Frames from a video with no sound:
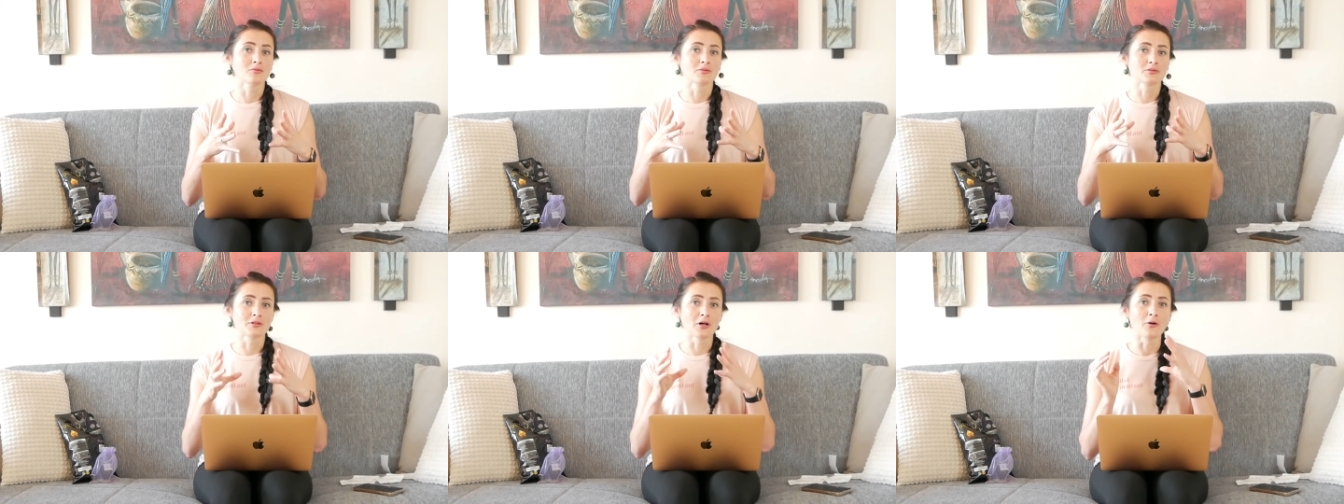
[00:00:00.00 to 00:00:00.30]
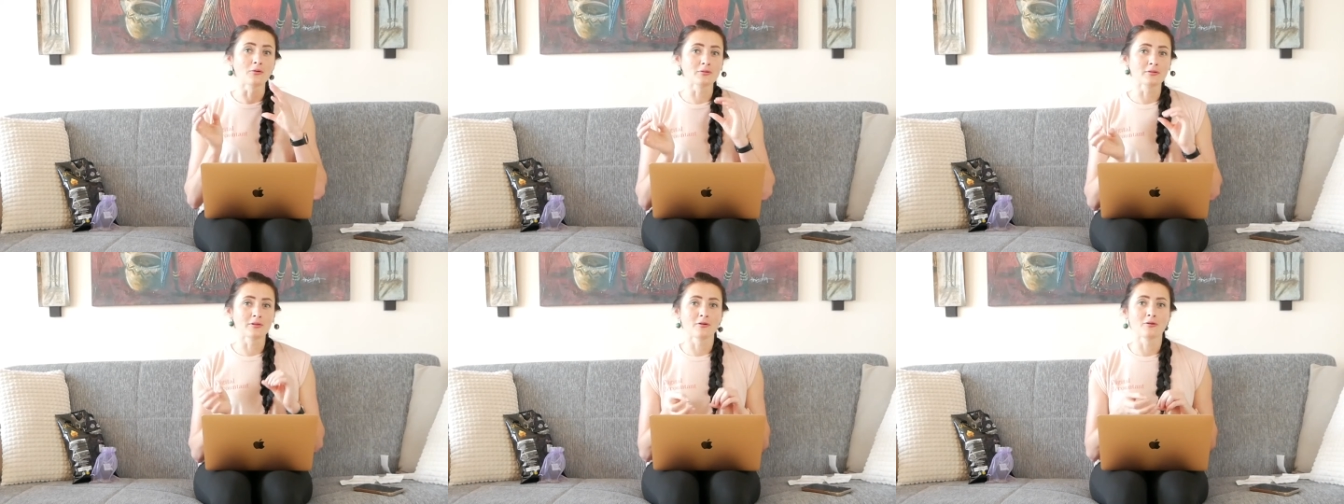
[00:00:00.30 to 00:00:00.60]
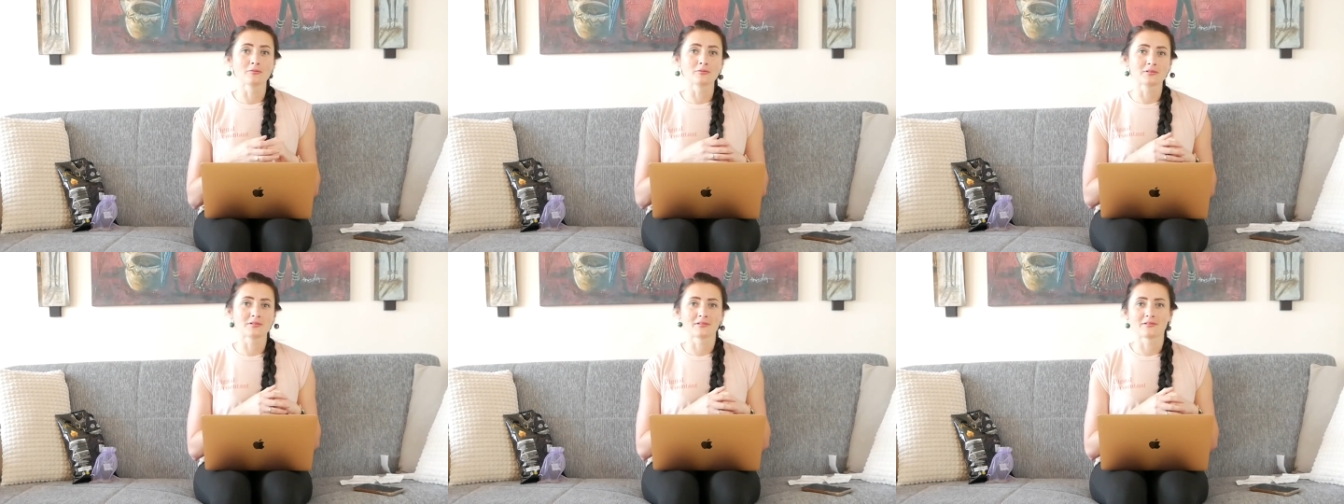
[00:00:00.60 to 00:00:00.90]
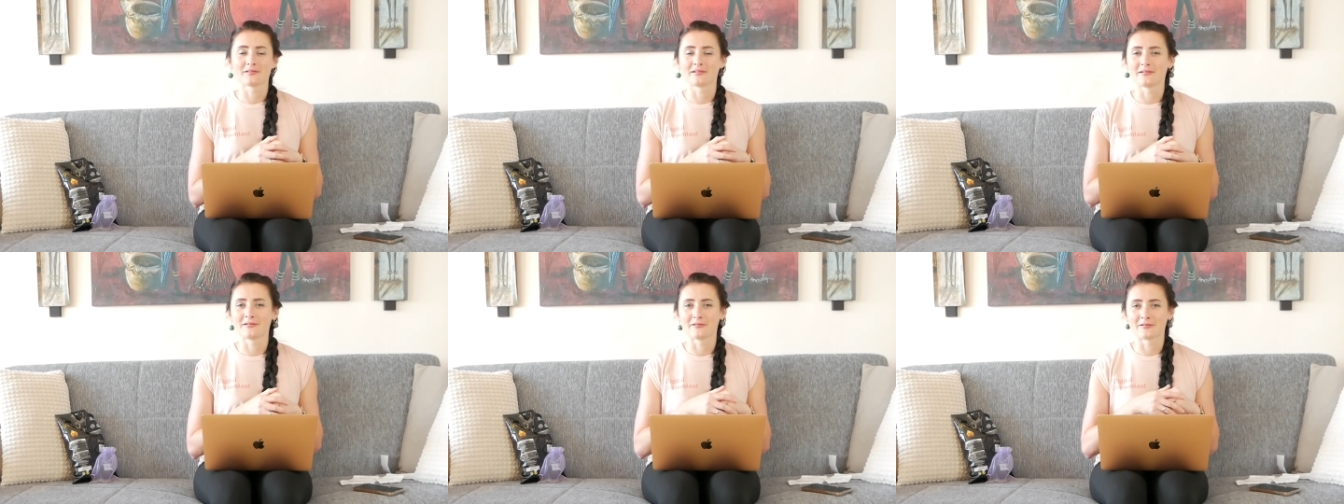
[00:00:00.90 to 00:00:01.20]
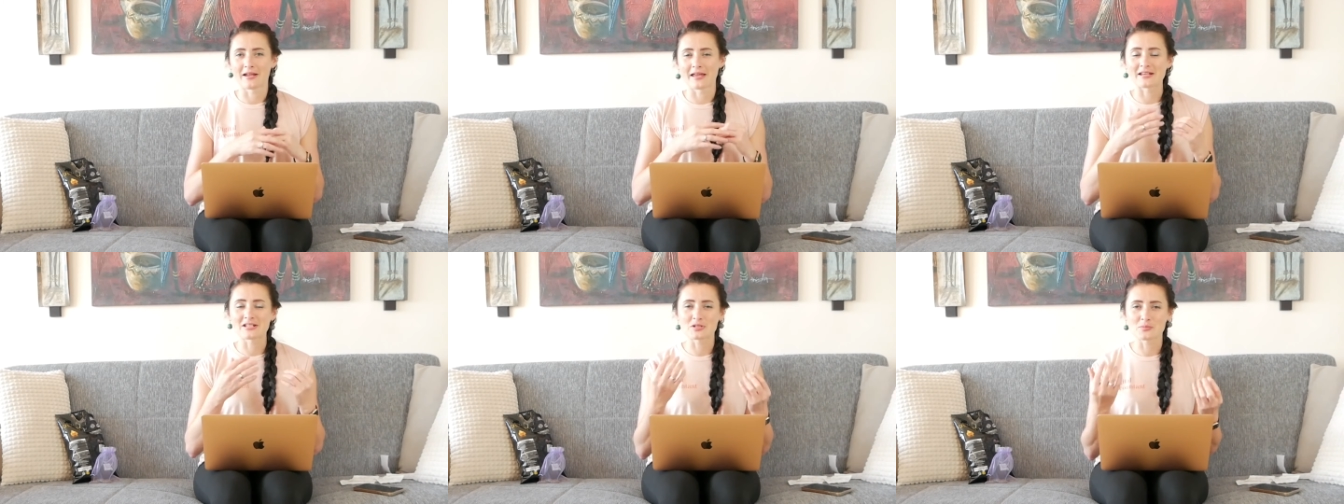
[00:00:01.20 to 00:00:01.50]
download
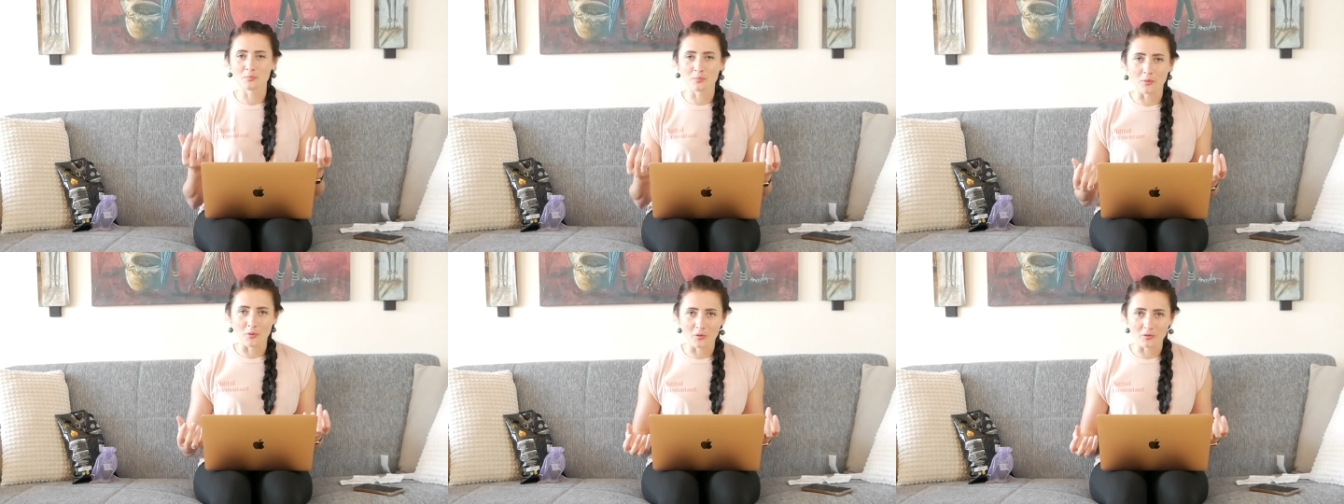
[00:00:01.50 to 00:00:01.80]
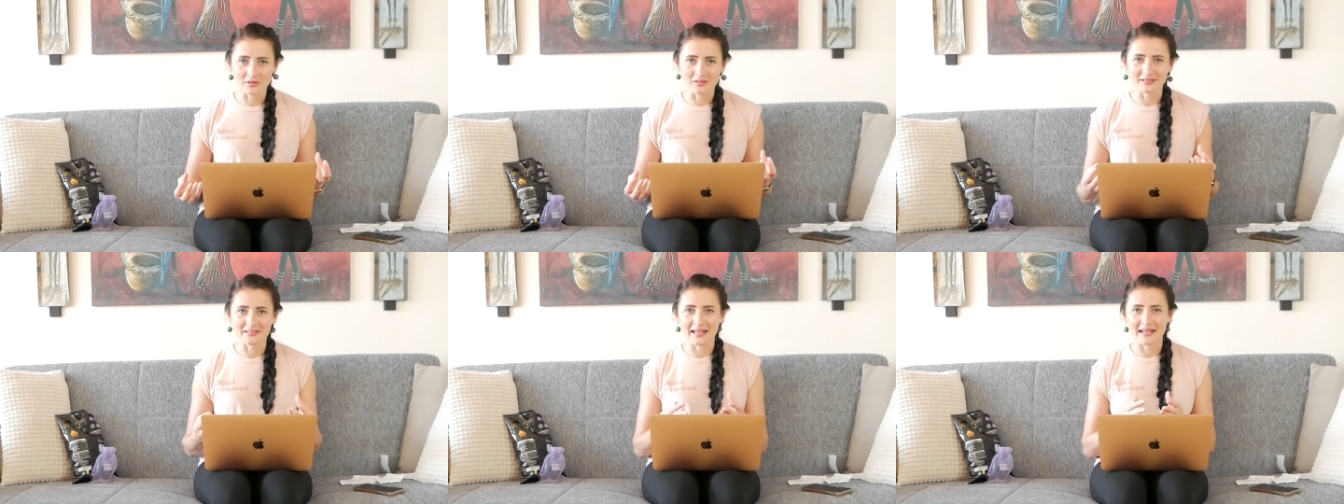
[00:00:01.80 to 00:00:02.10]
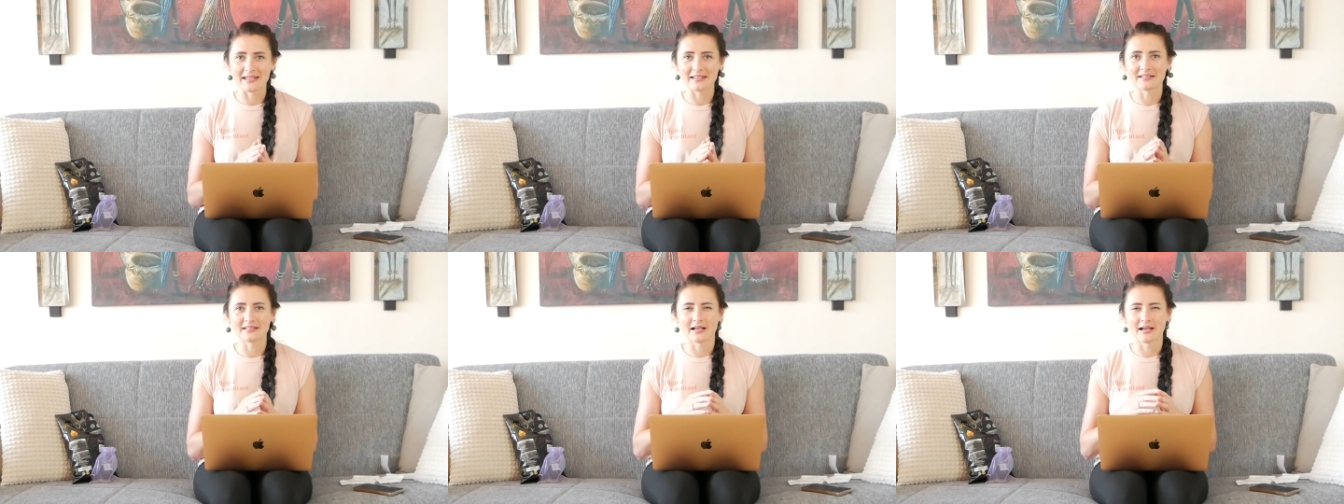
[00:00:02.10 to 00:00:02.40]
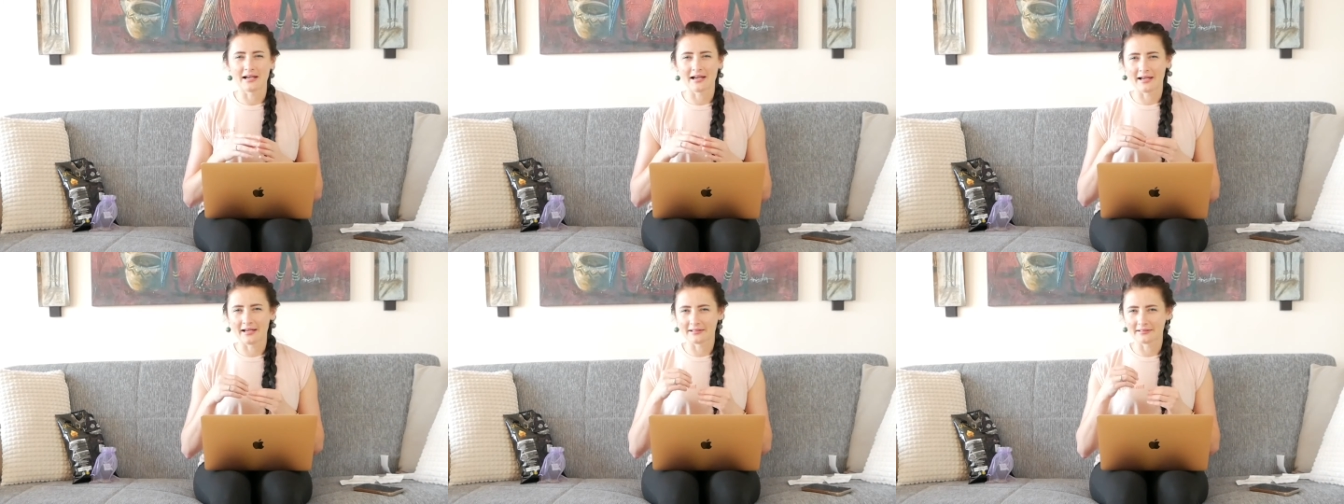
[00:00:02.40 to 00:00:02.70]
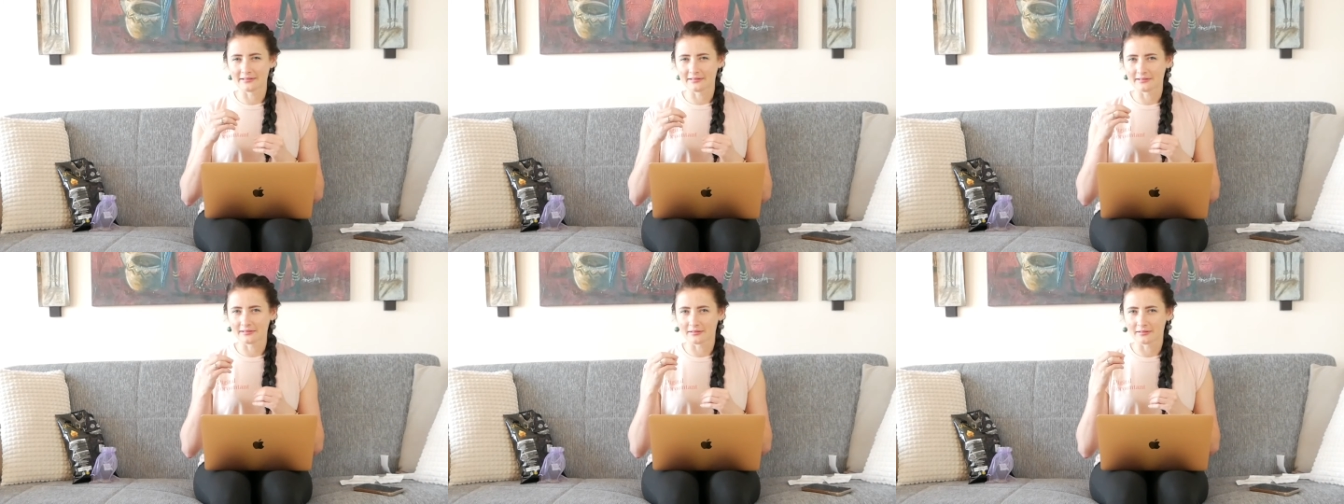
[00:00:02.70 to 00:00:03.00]
or export data
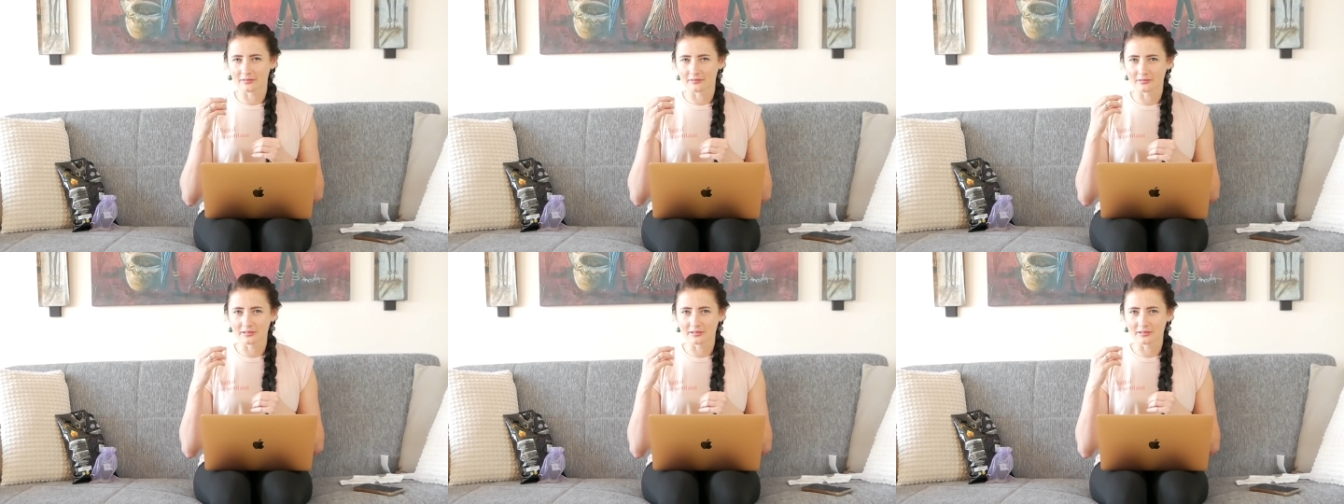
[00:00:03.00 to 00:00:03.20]
and